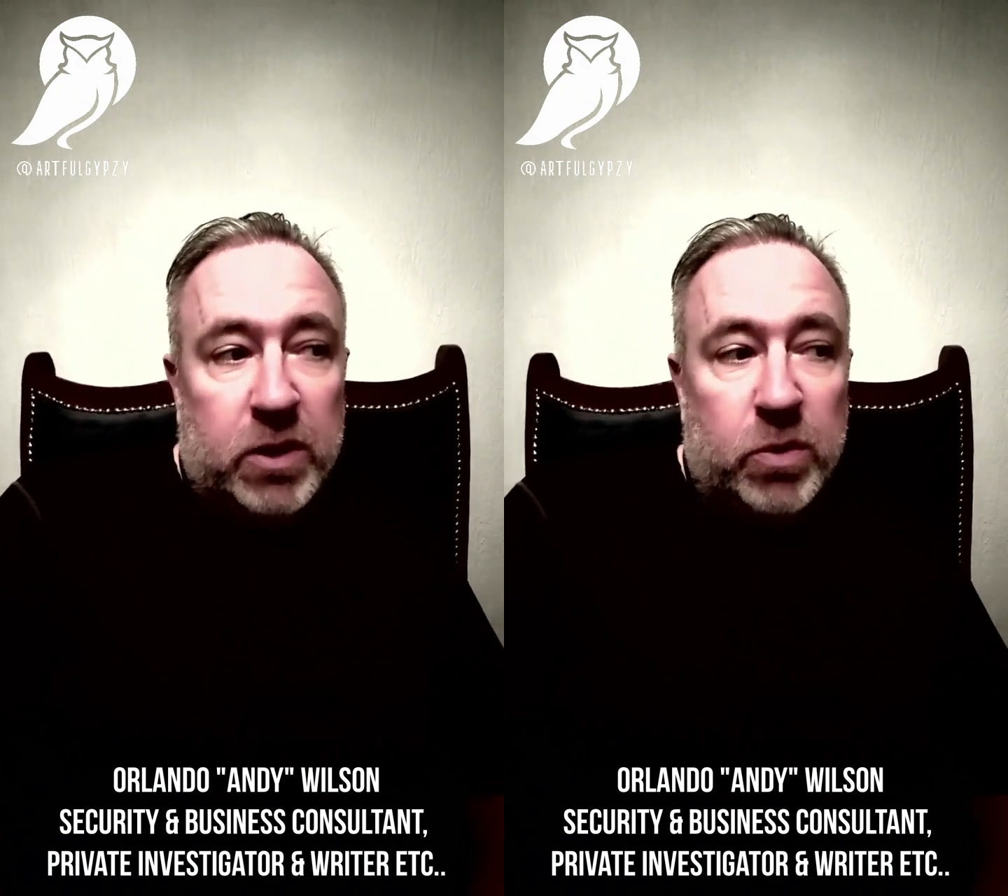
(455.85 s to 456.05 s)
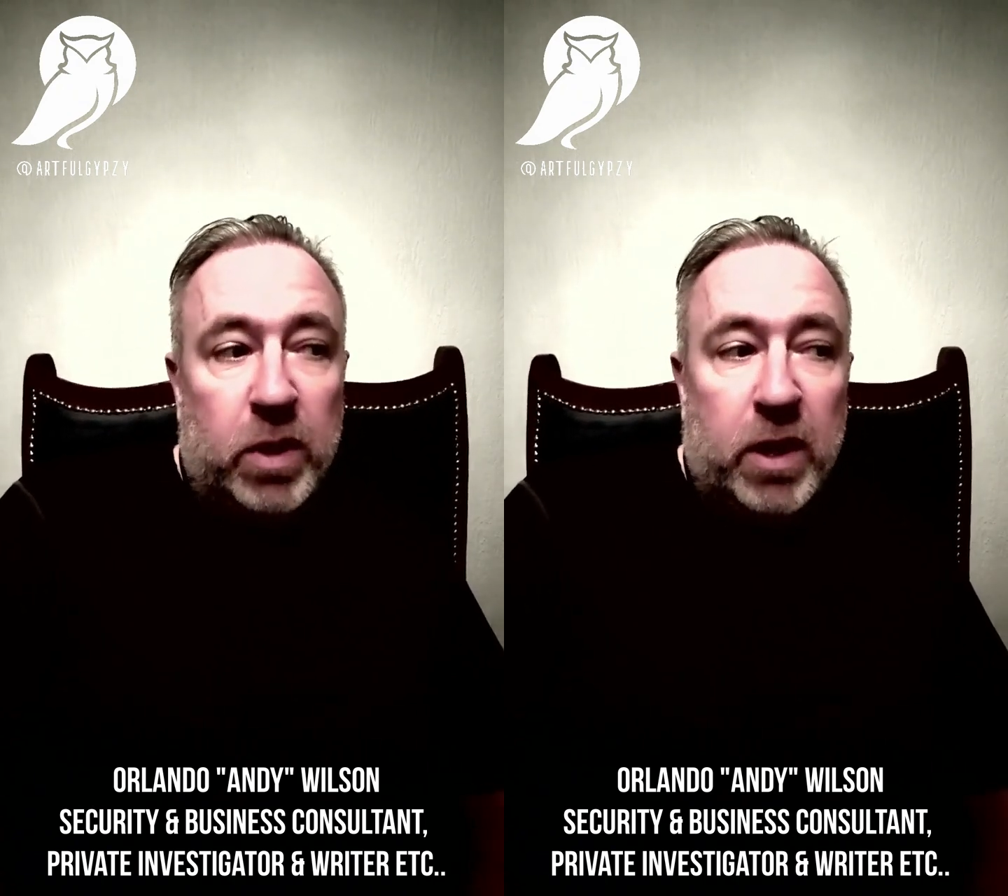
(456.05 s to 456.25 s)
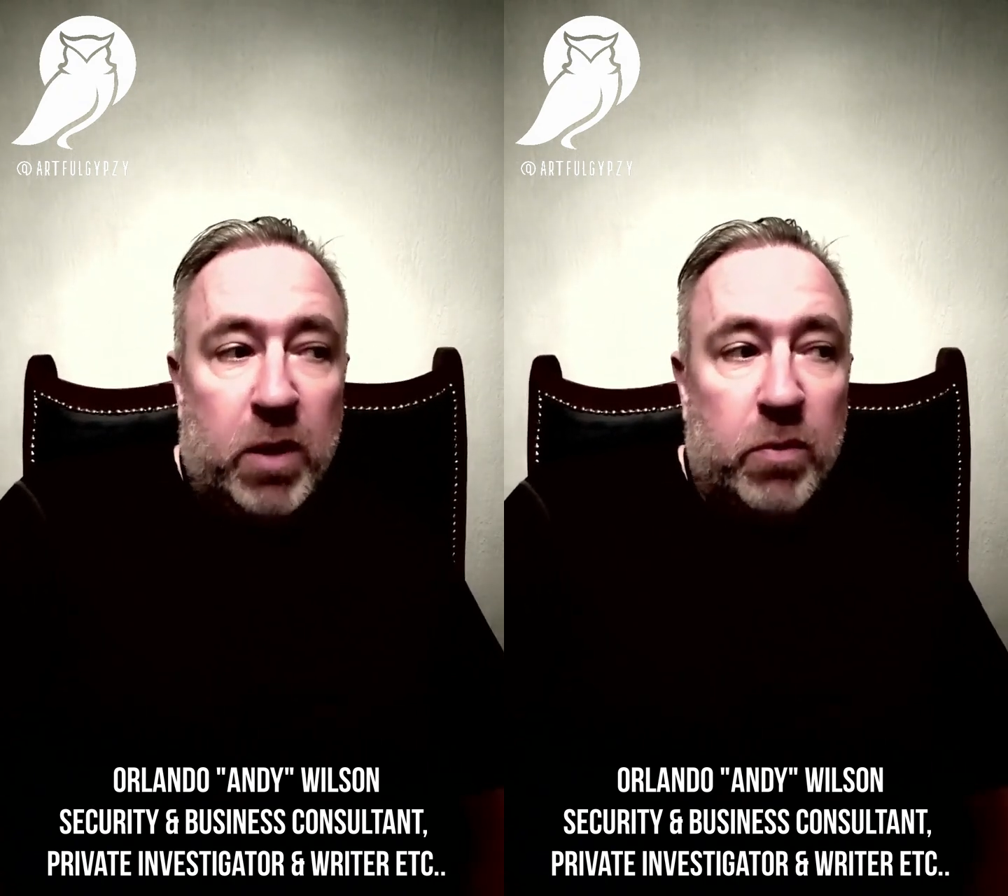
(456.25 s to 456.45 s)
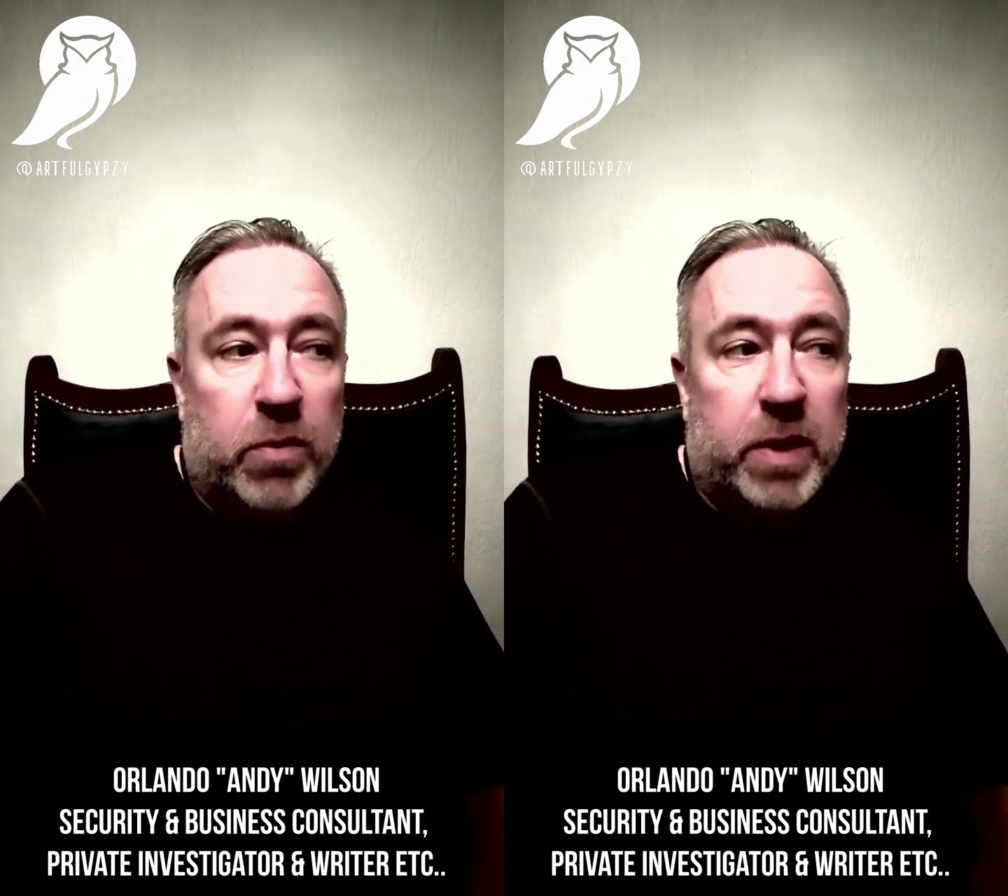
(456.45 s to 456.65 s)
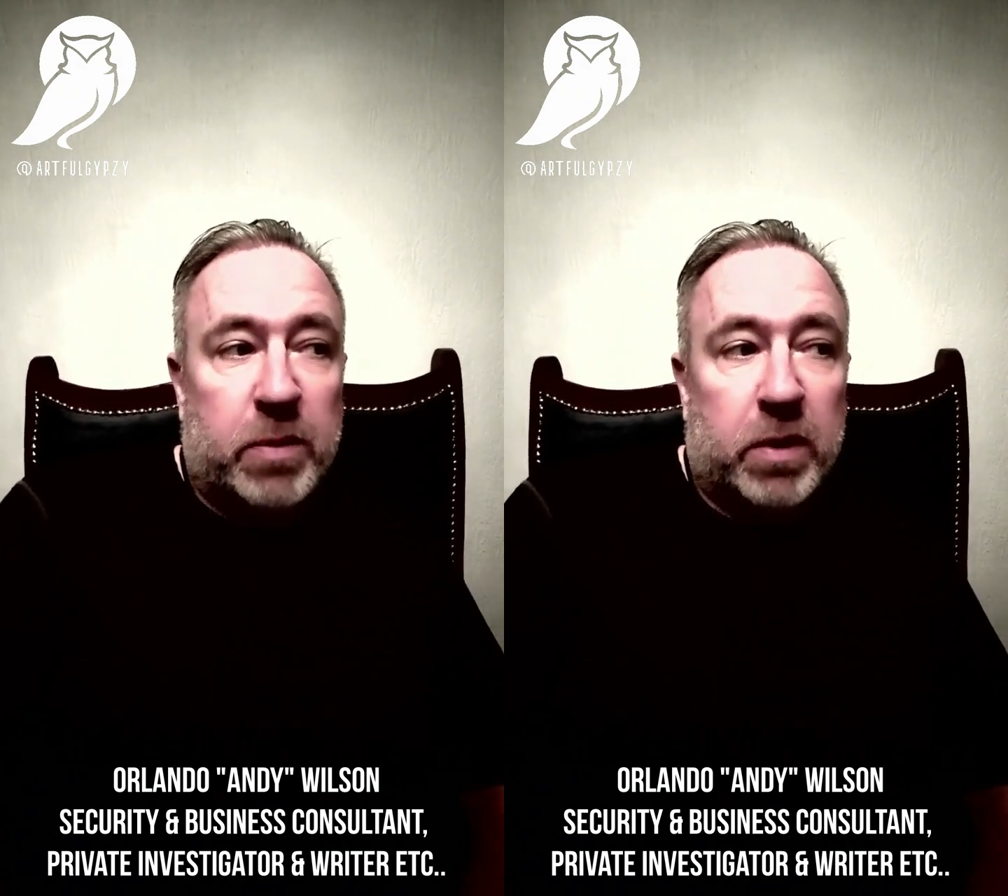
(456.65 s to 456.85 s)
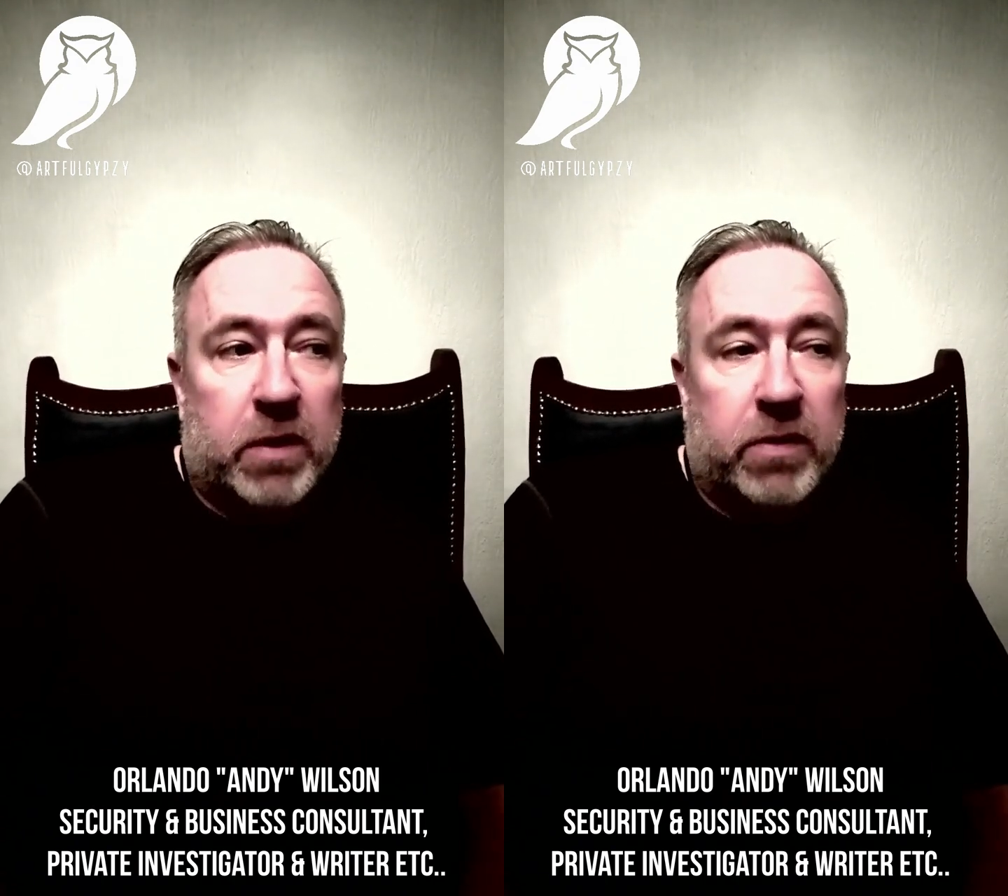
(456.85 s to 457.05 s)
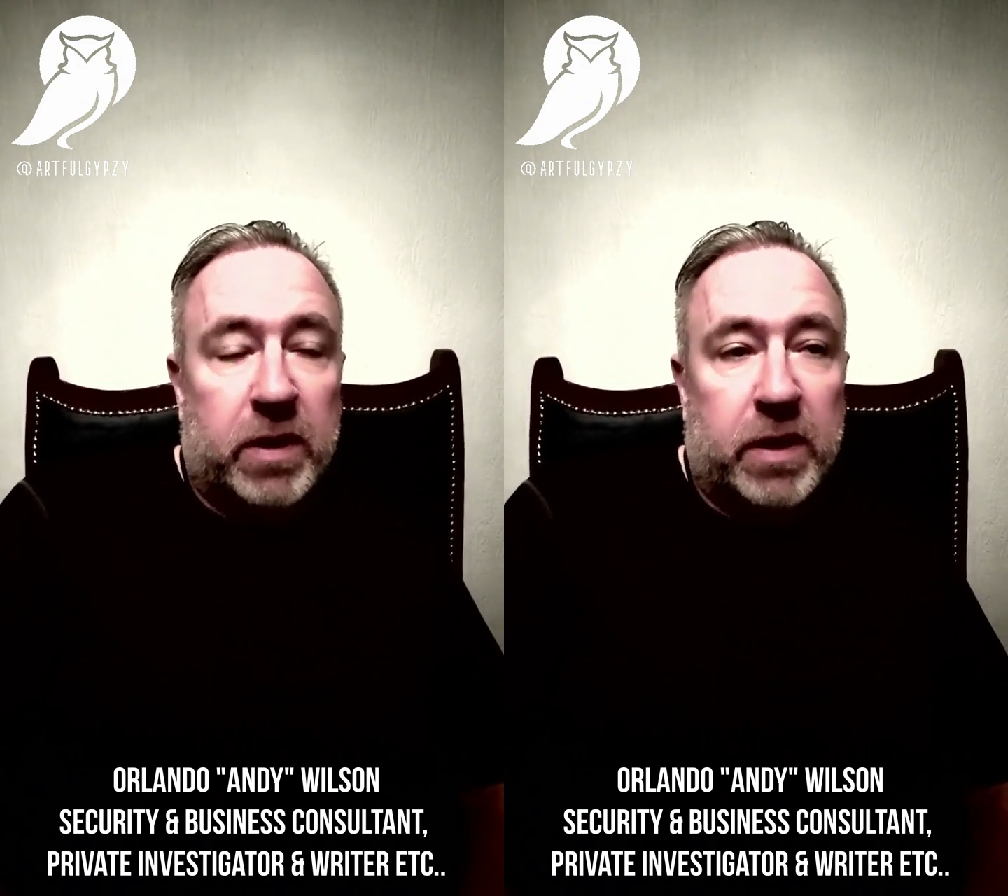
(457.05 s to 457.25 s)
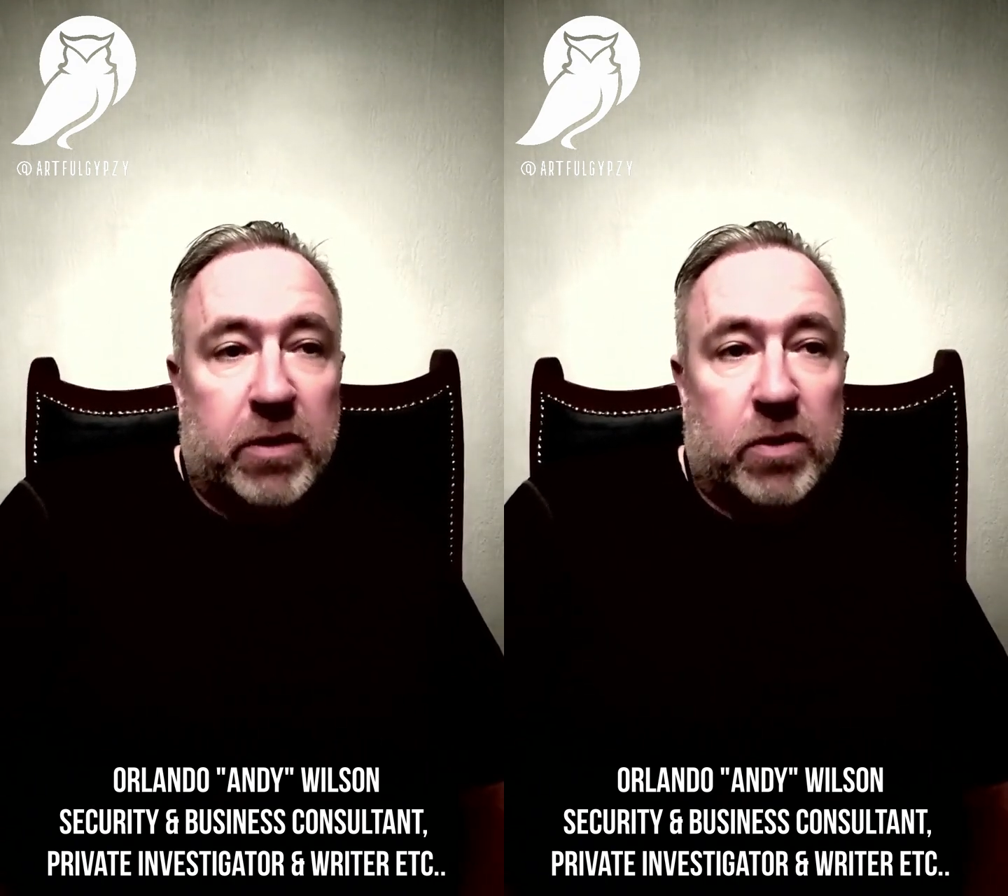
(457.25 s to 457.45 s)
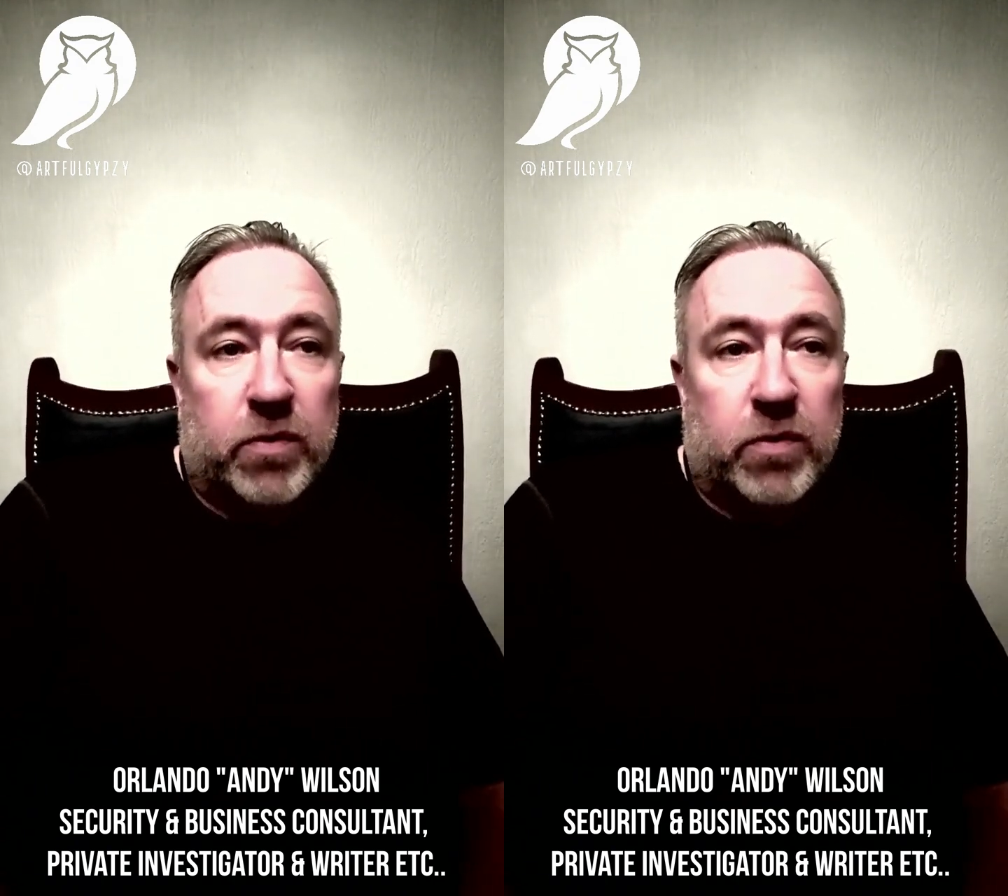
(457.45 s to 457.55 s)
to a number of people over the years,